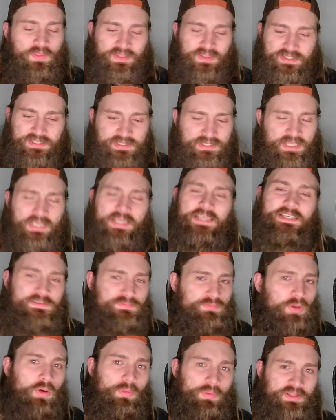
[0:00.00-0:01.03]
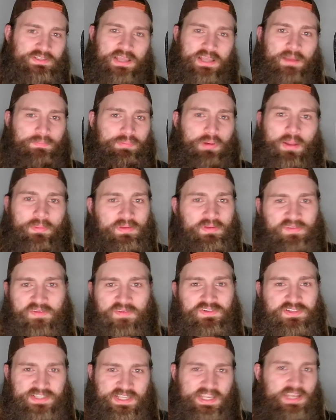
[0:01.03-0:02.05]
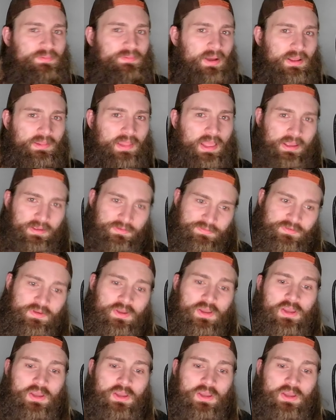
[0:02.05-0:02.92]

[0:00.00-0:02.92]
the sickest moments I probably have ever seen in my life.